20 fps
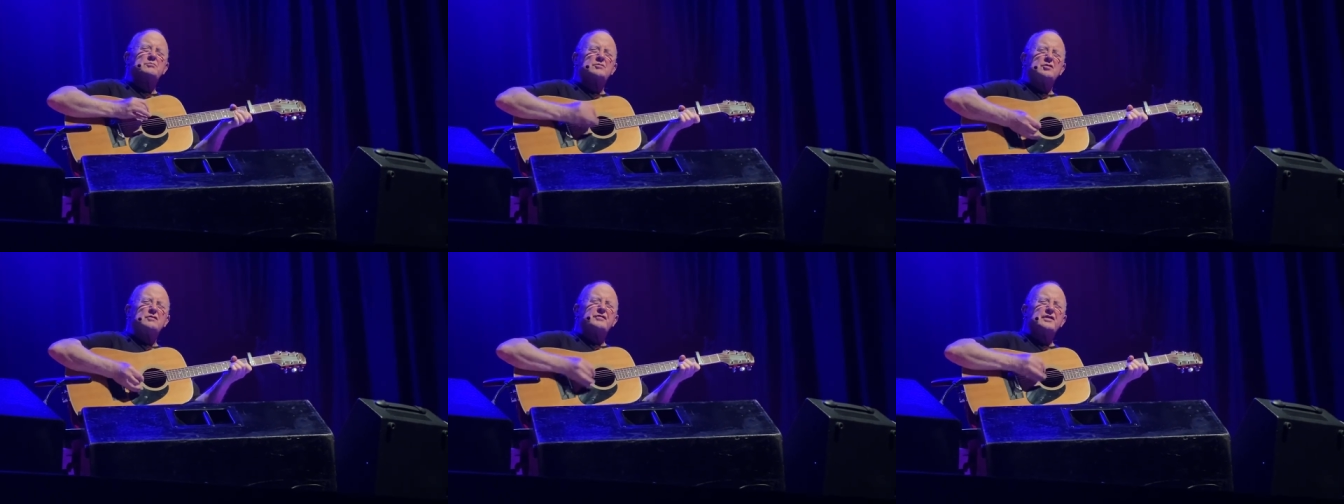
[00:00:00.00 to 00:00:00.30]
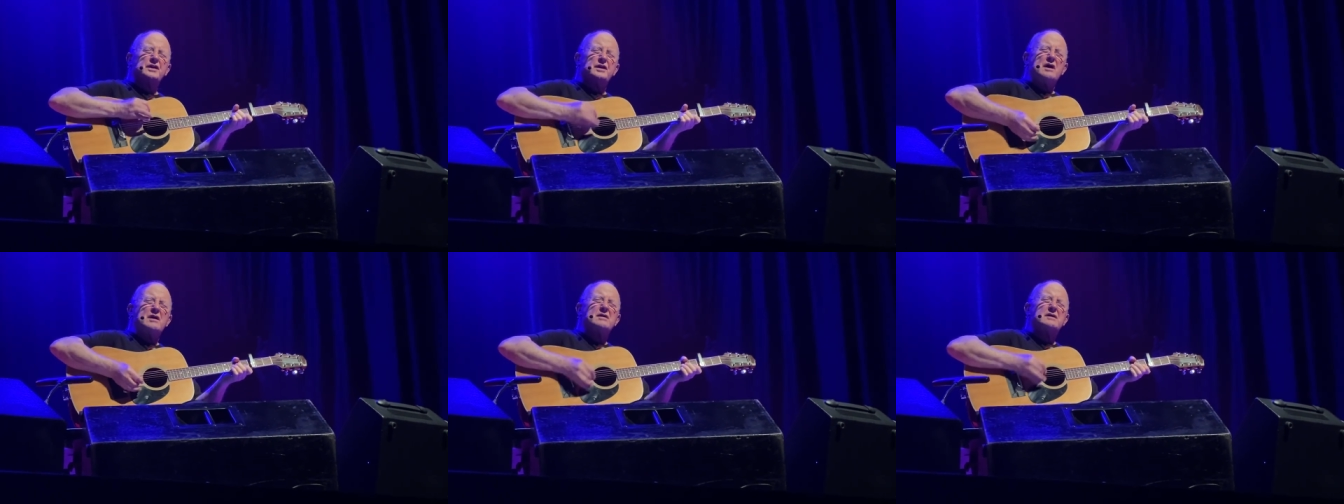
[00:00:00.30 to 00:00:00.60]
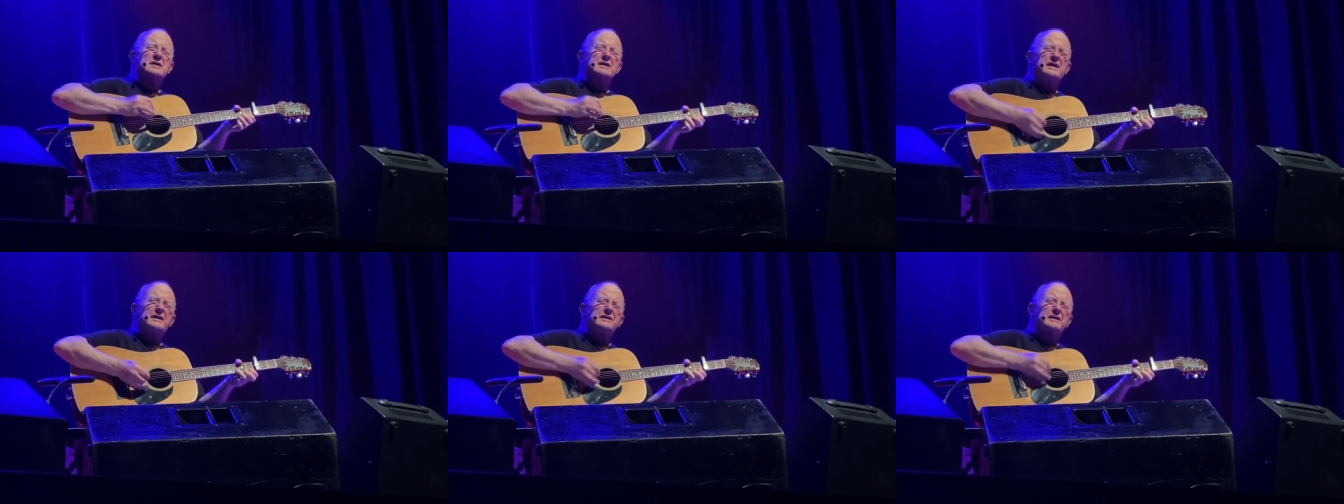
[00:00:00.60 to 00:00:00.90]
move
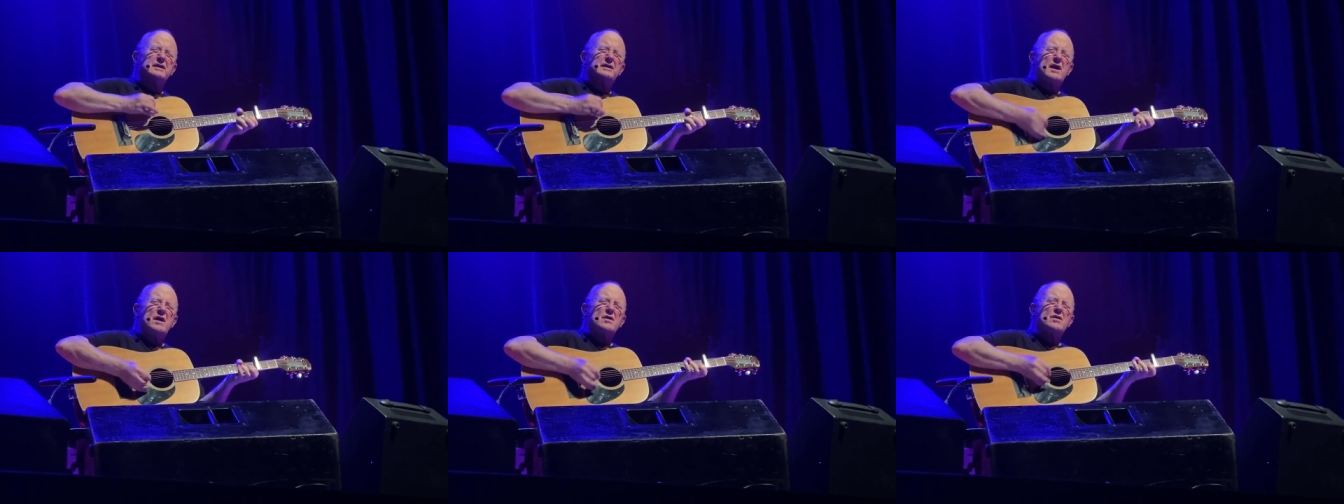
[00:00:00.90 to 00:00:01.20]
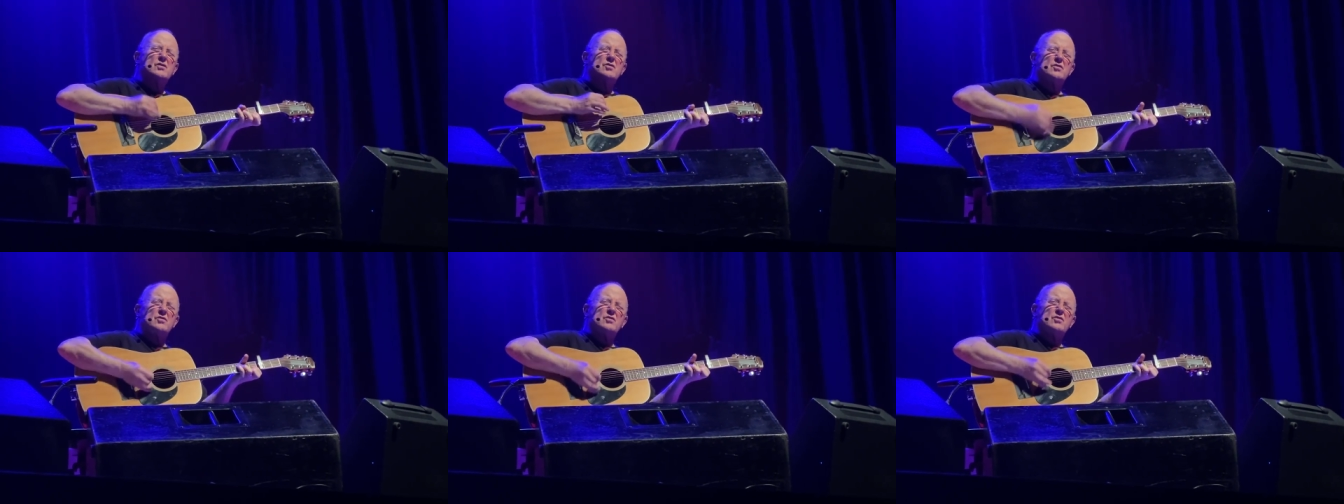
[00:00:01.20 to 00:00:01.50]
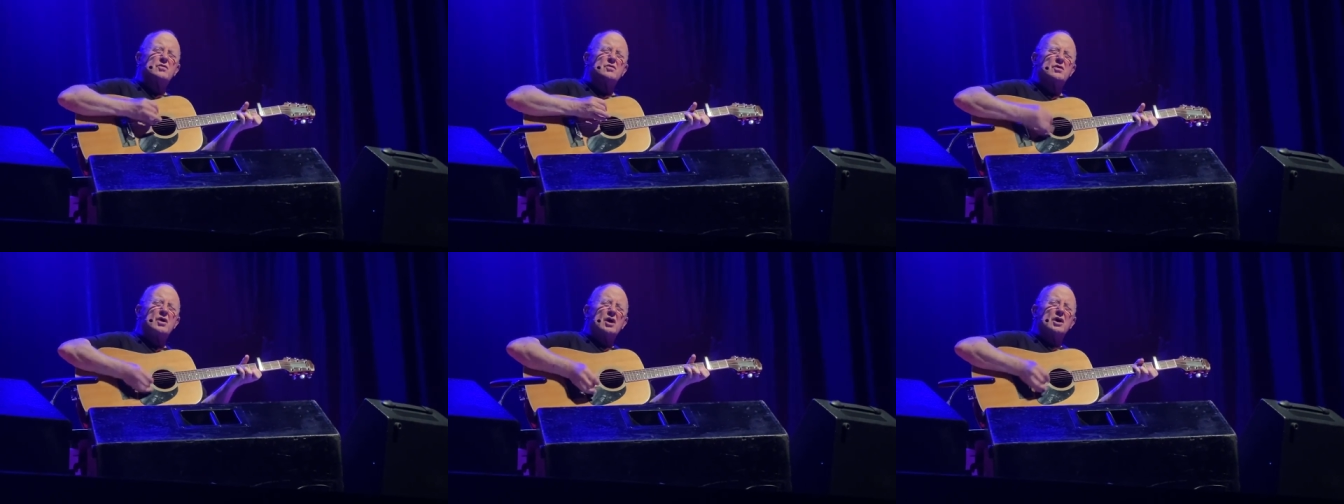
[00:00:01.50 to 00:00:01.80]
along, get along,
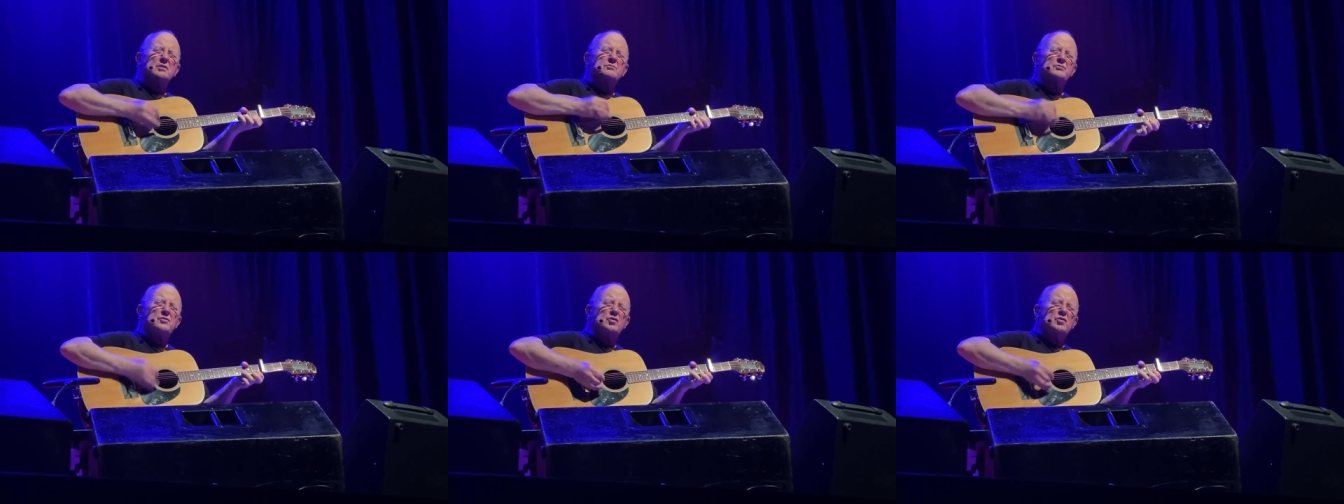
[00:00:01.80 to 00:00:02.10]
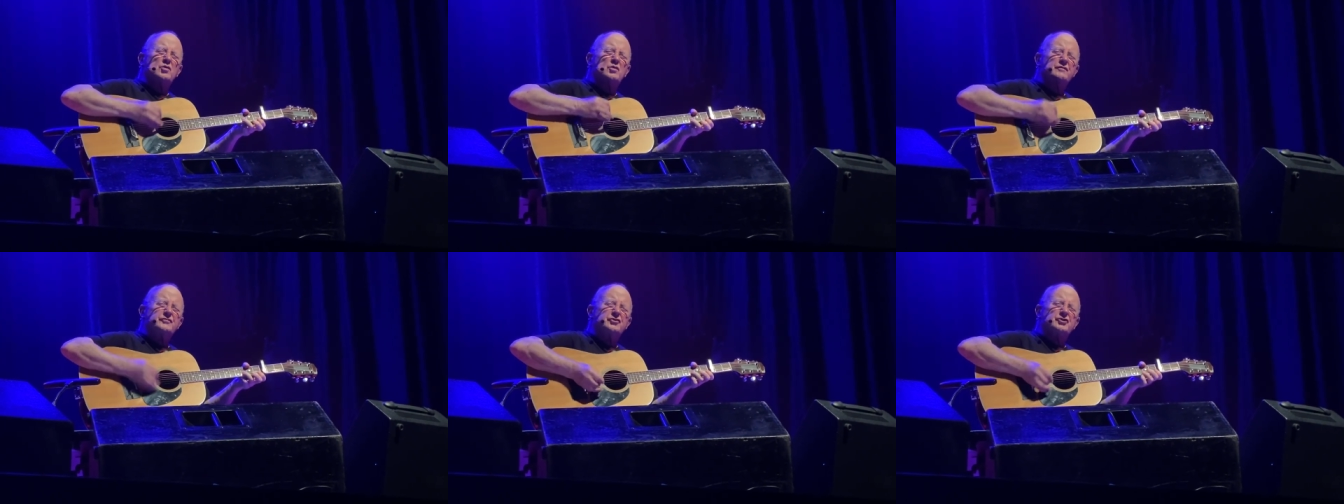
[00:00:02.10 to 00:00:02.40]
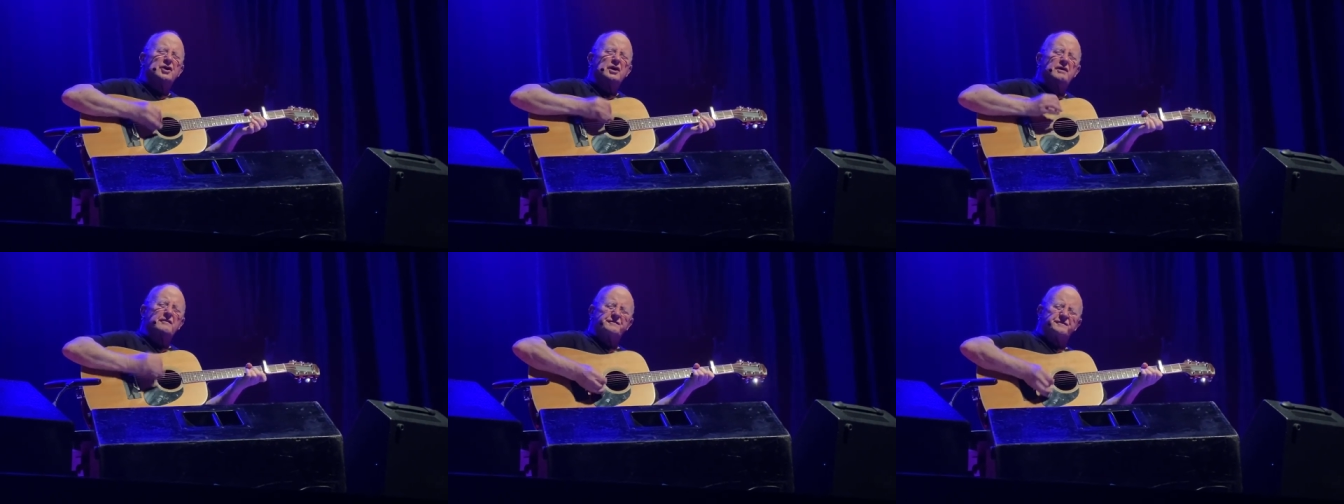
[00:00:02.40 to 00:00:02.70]
go, move,
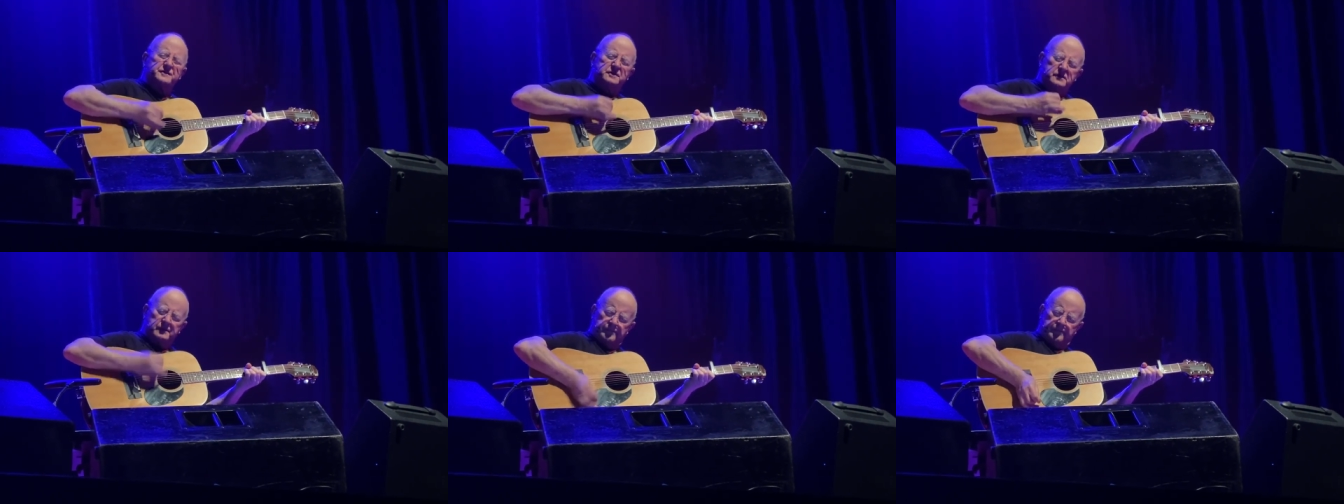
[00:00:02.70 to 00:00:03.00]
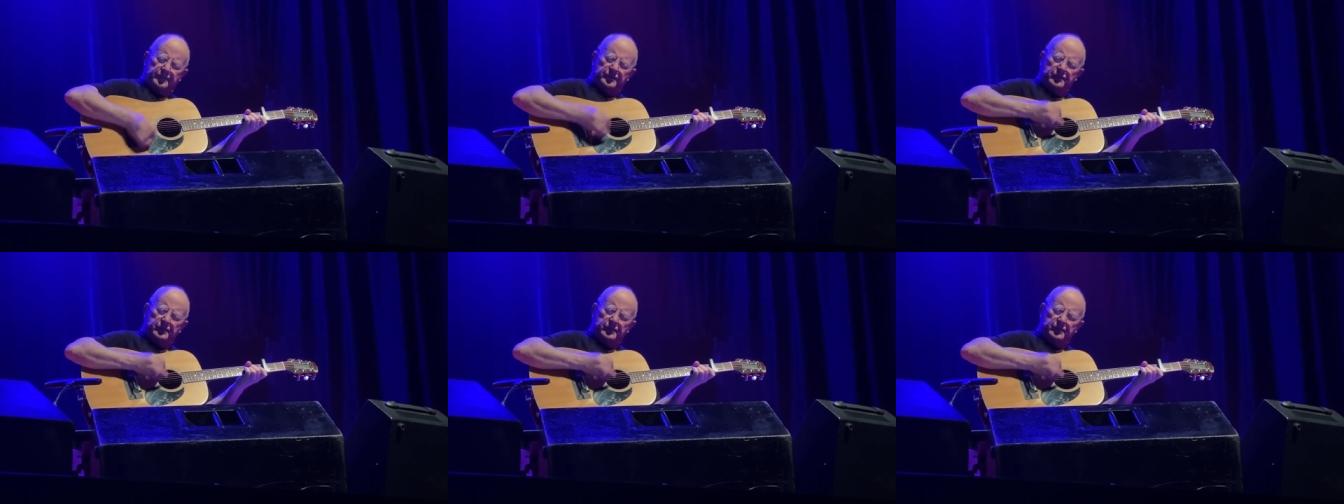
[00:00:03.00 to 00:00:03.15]
shift.